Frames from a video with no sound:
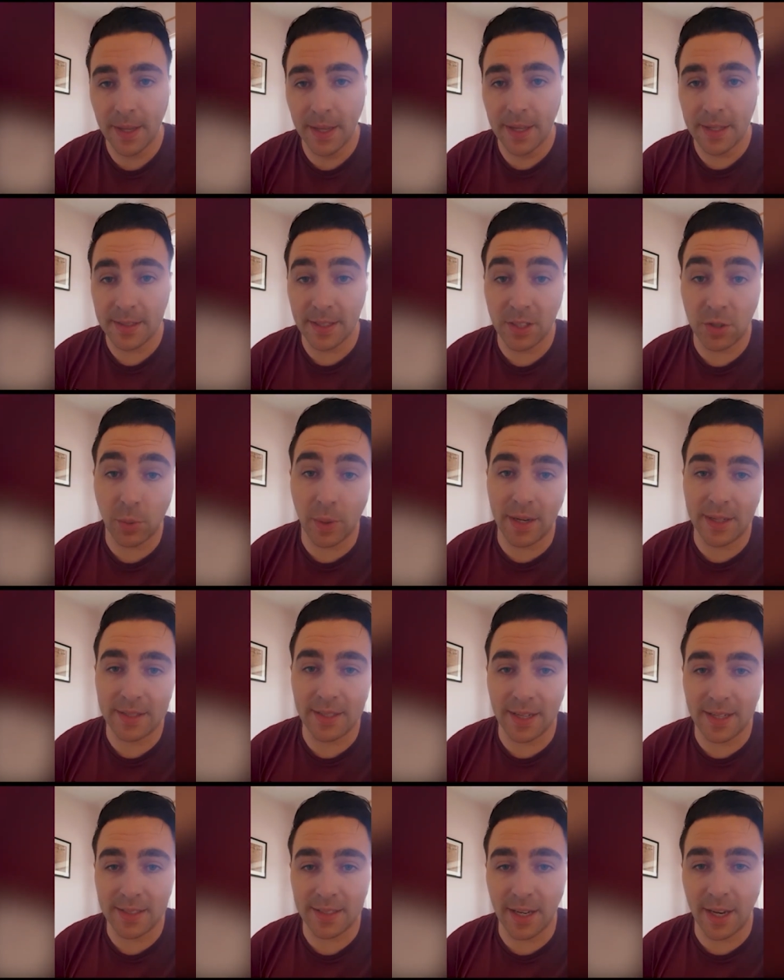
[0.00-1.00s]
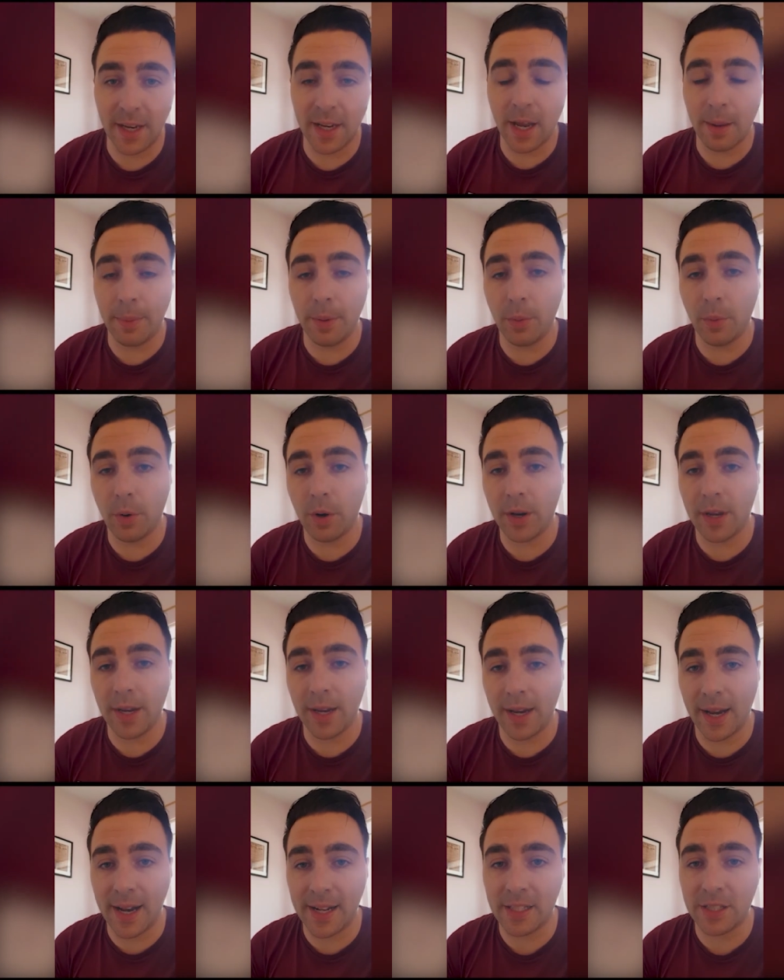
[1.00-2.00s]
Since 2016, I've been working
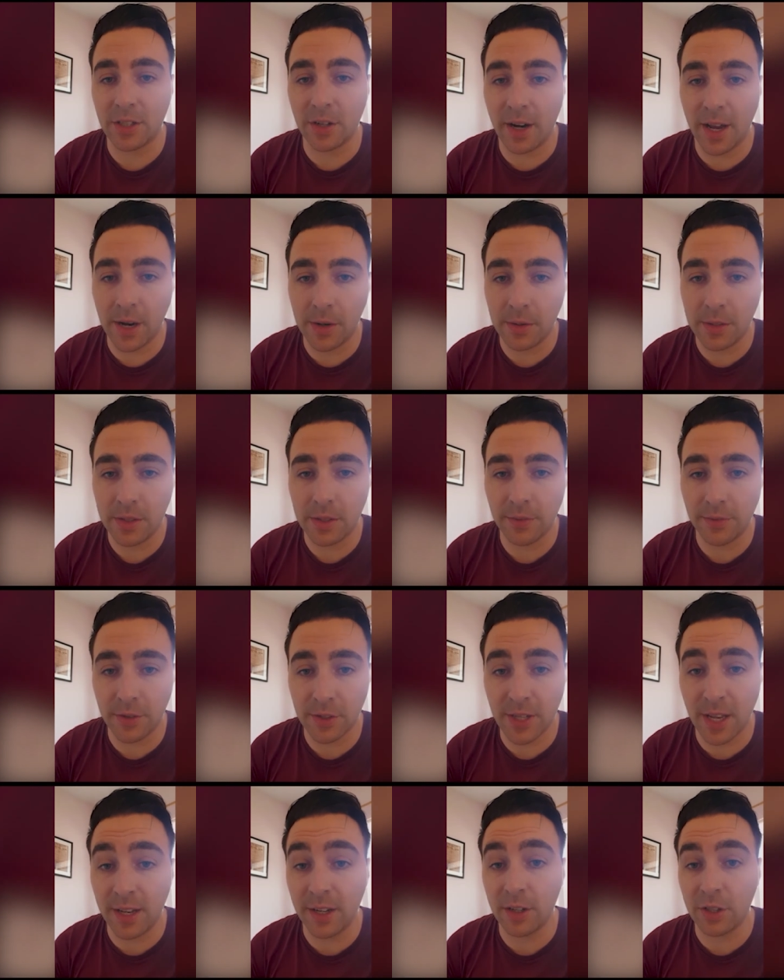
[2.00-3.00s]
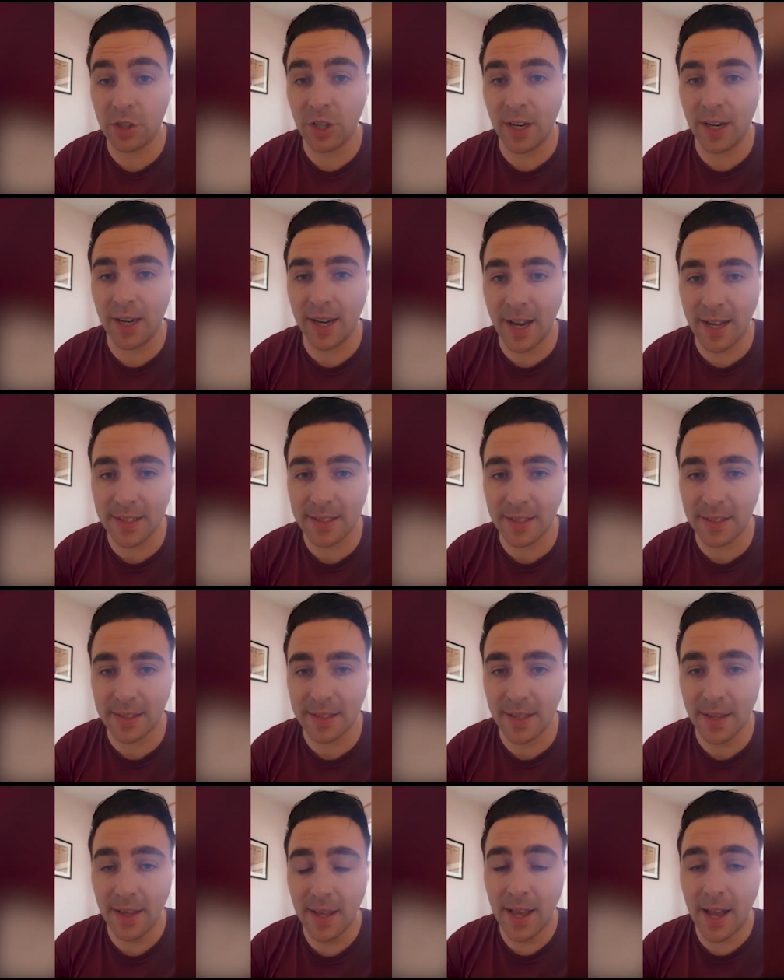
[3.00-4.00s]
in Leinster House for Senator Shane
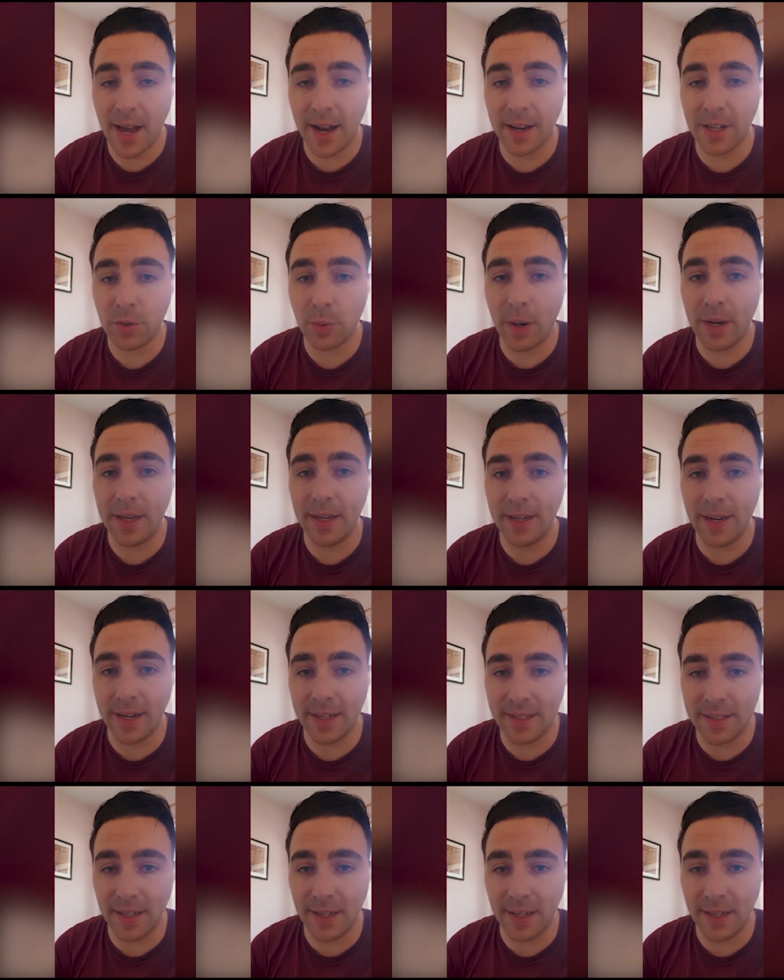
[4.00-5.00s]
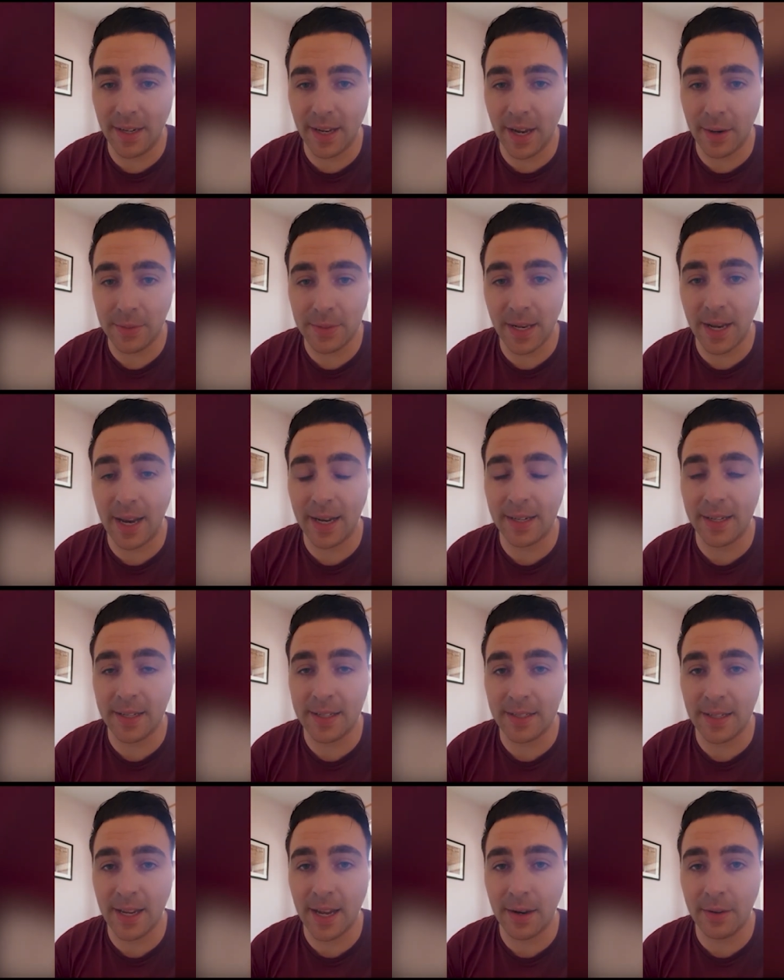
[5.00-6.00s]
Castles, and in 2019, I was elected
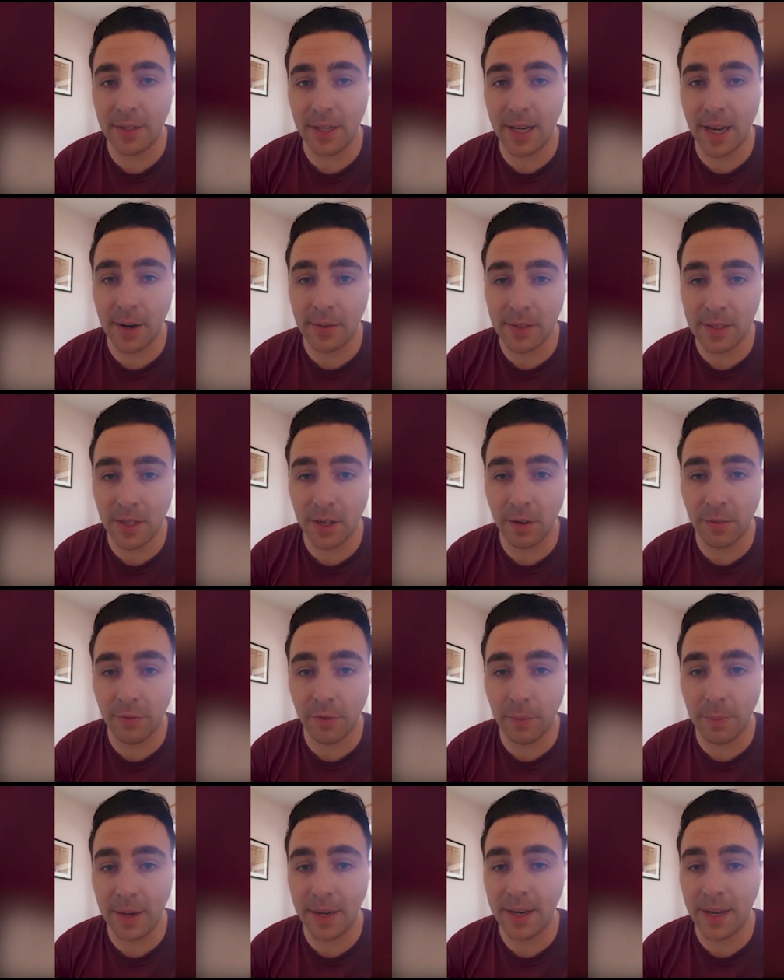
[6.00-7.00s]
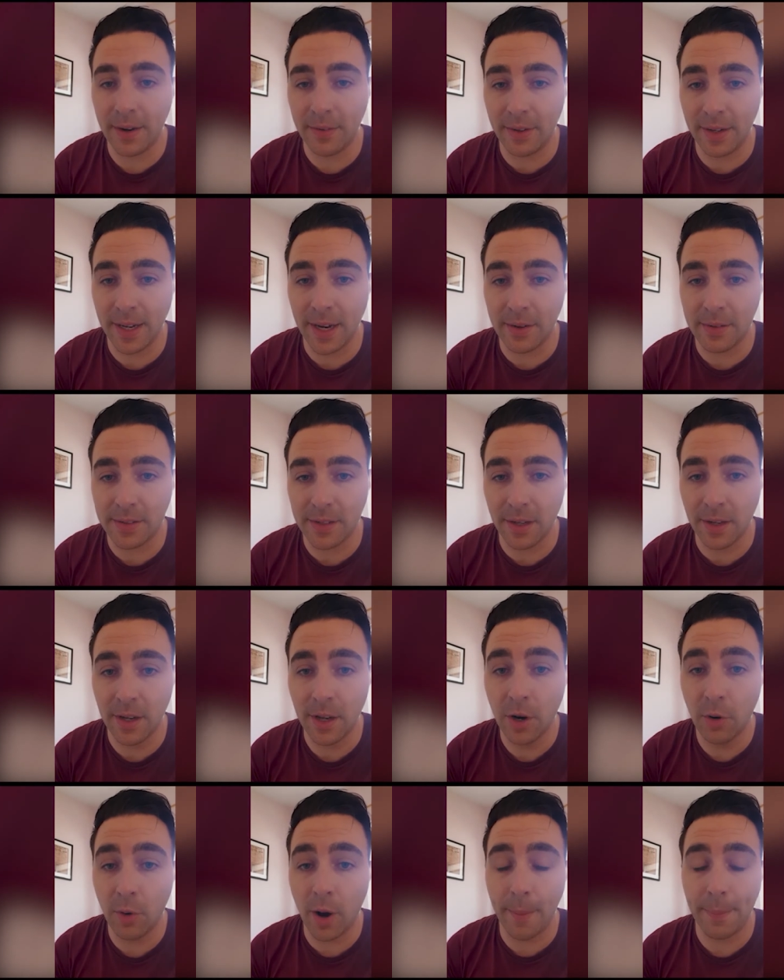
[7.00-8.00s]
as a county councillor for Meath County Council,
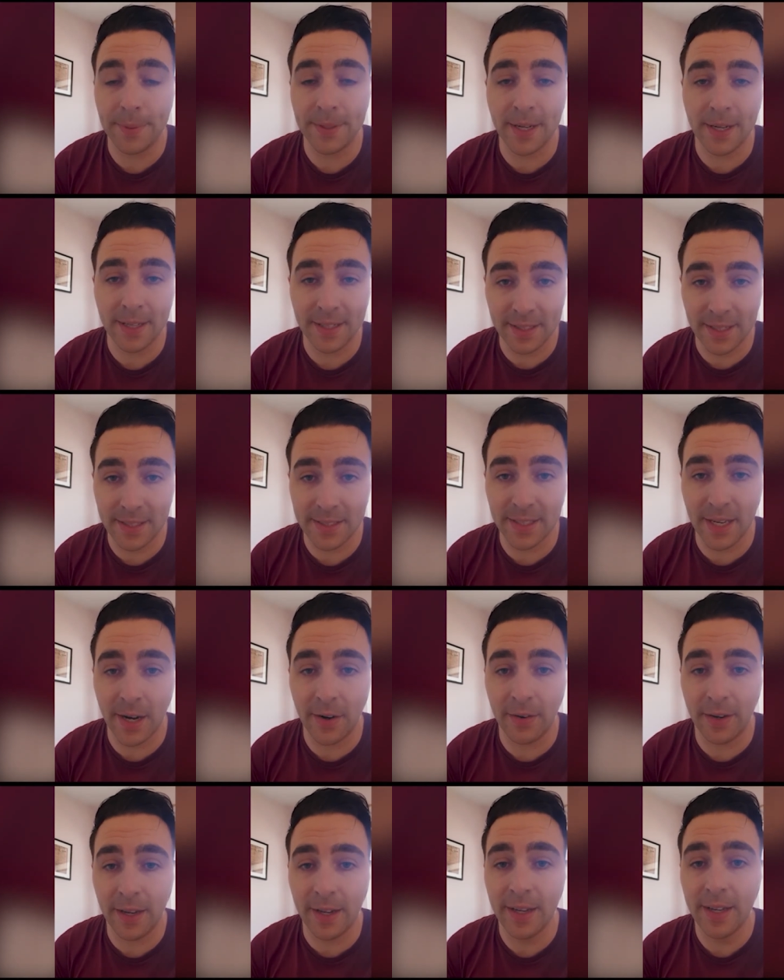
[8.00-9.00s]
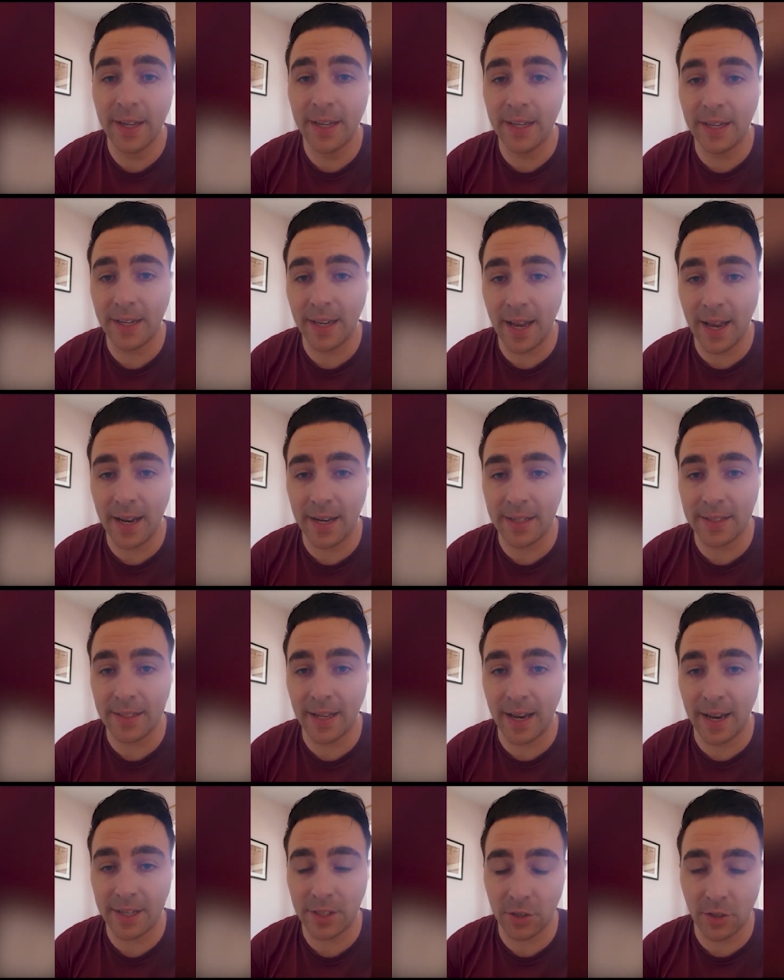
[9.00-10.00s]
representing this area, the Kells
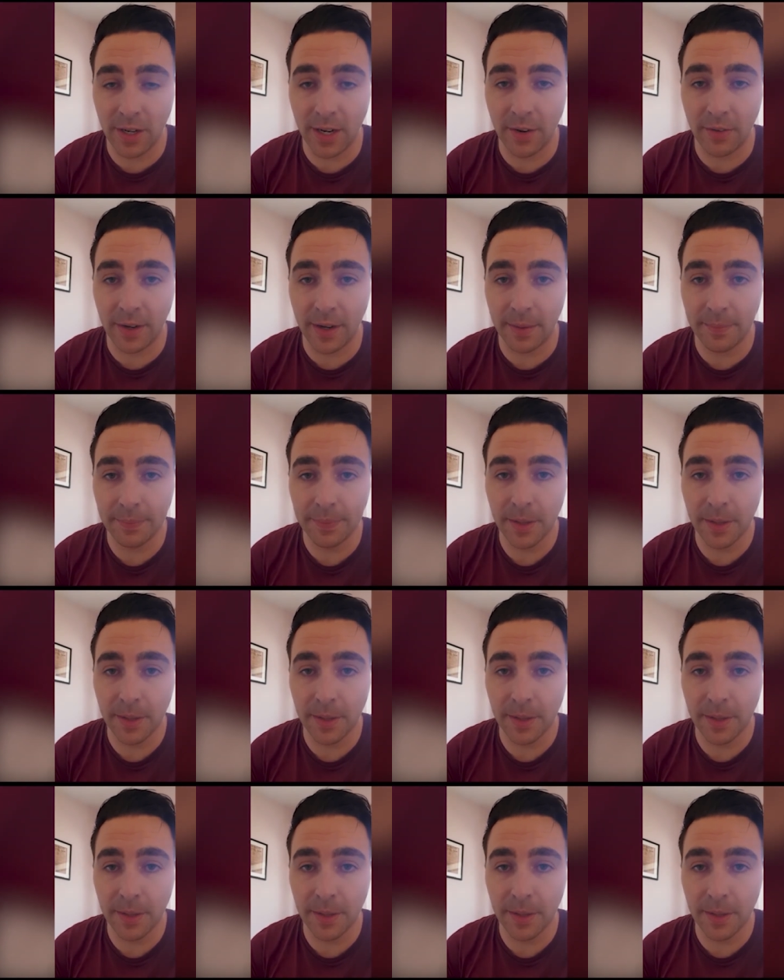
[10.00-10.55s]
electoral area.